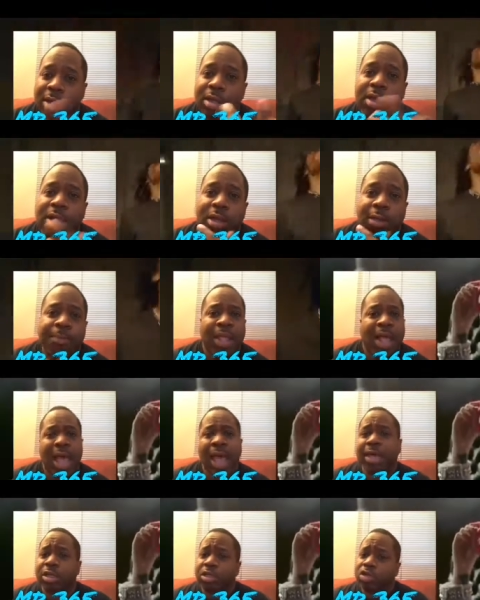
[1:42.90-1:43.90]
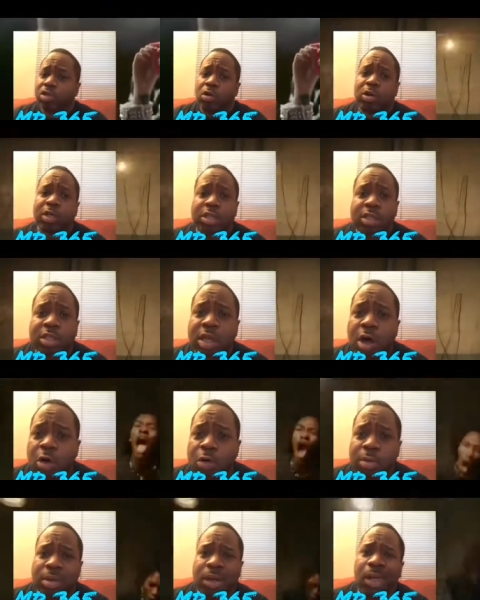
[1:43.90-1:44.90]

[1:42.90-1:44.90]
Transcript: Yeah. Hey, the song is dope.